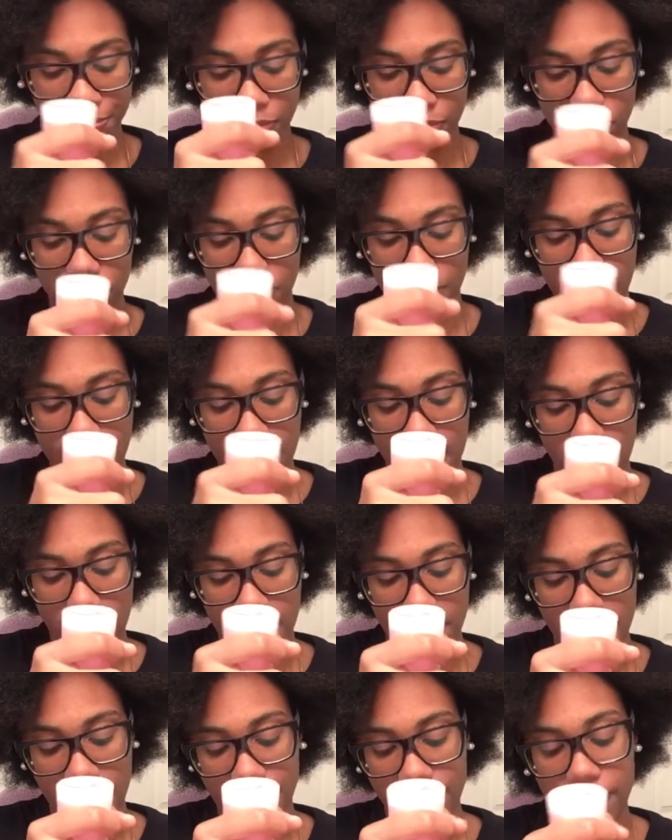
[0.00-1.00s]
So my hair could
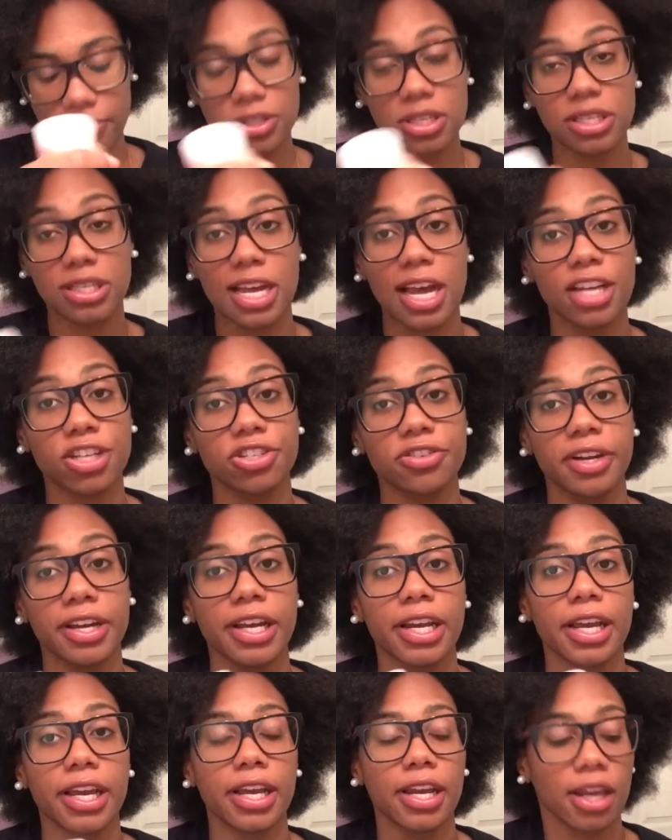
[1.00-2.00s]
be fully
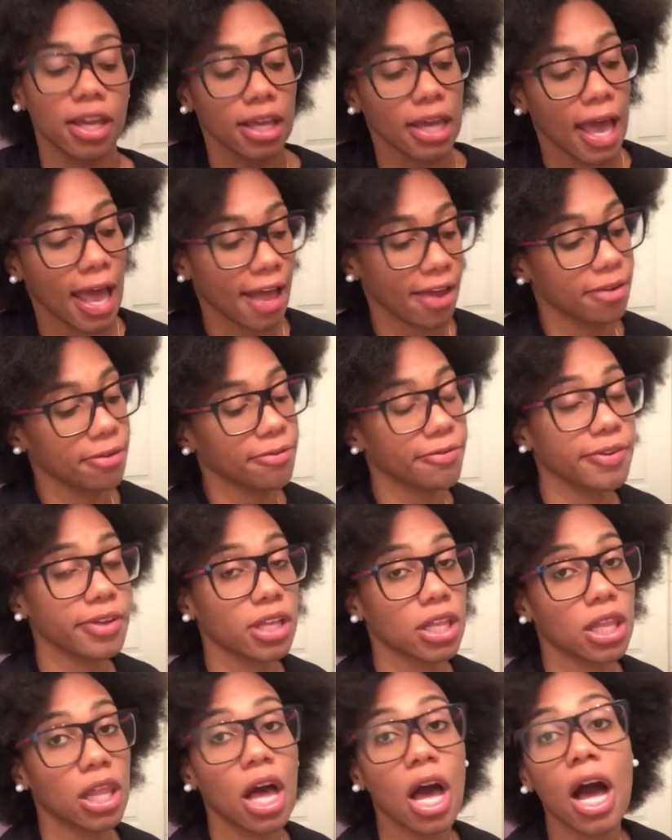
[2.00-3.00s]
saturated and
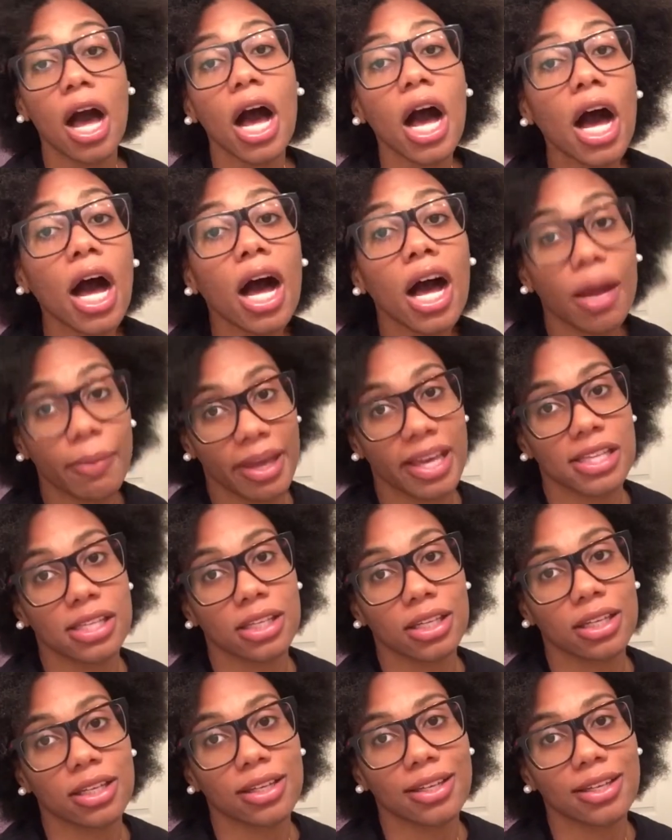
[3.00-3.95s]
feel amazing.